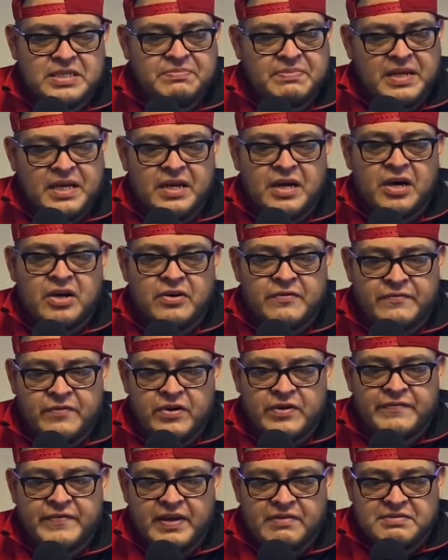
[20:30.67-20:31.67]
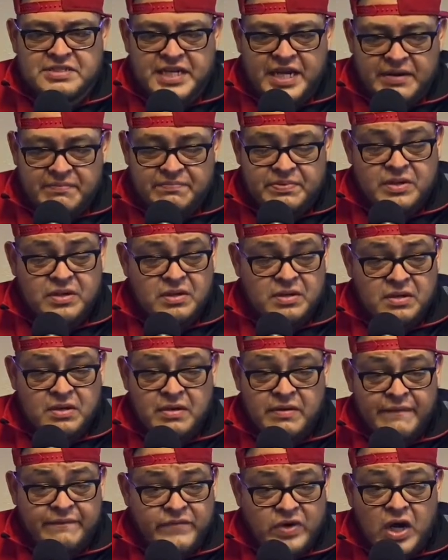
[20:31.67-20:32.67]
being a 145 champ?
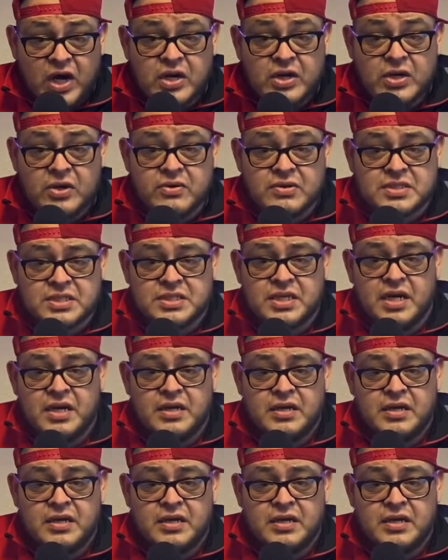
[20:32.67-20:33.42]
Fuck no, it's not.